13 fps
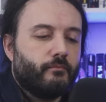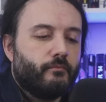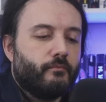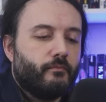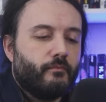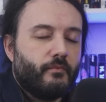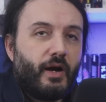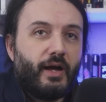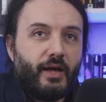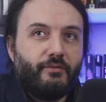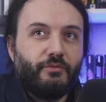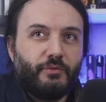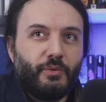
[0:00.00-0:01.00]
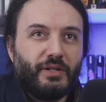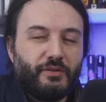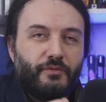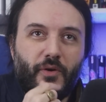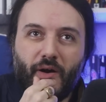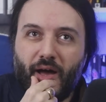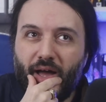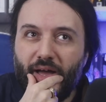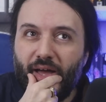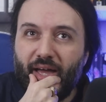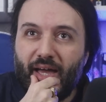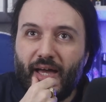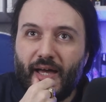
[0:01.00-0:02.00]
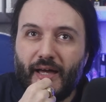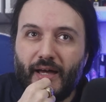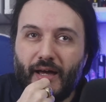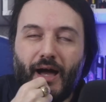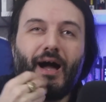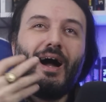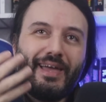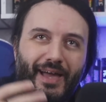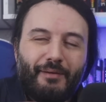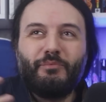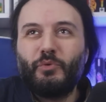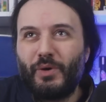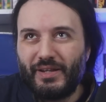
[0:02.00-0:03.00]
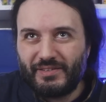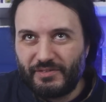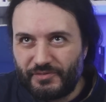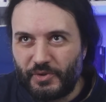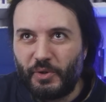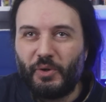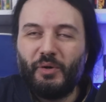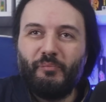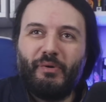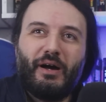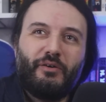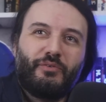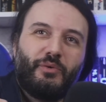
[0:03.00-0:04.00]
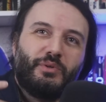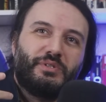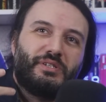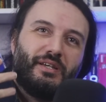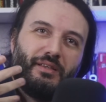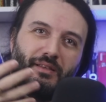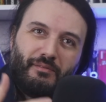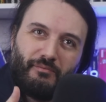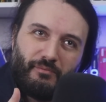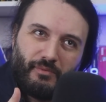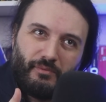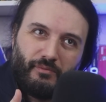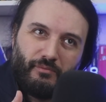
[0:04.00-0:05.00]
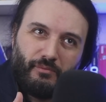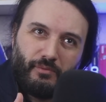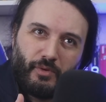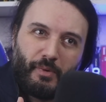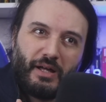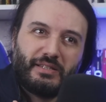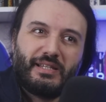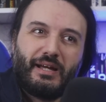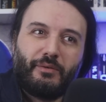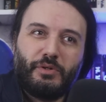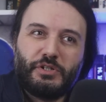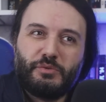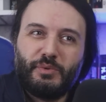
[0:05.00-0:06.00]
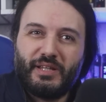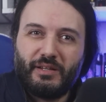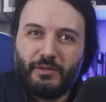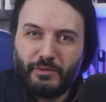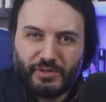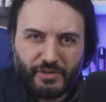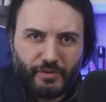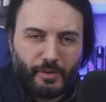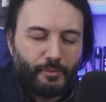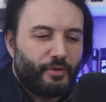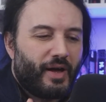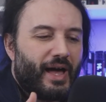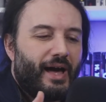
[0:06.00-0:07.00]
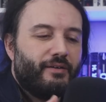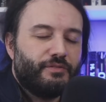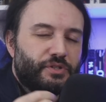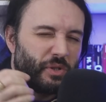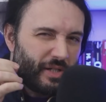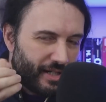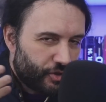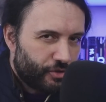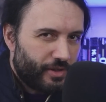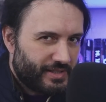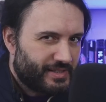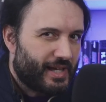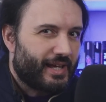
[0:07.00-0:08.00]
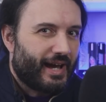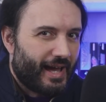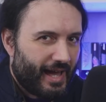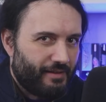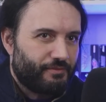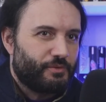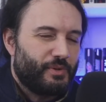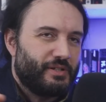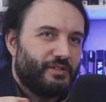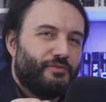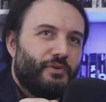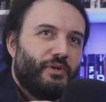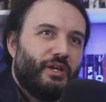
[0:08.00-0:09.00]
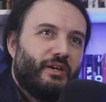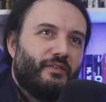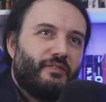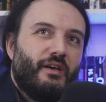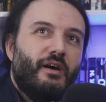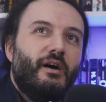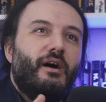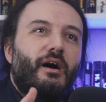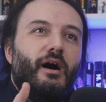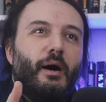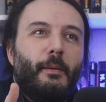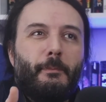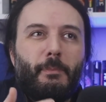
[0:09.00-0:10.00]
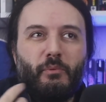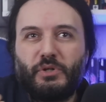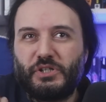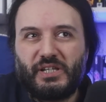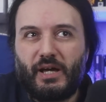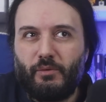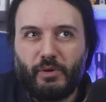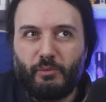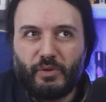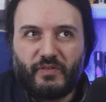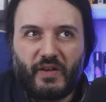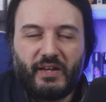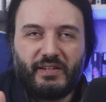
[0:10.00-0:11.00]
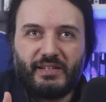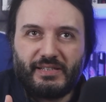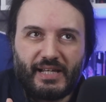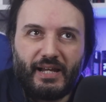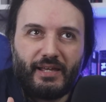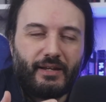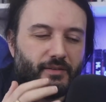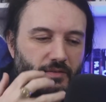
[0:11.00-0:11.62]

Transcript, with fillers: Eh. I have 24 uh, I am 24, but of course, in Romance languages, we tend to use the verb to have. So, literally saying I have 24 years, um, which is how we would say it in Italian.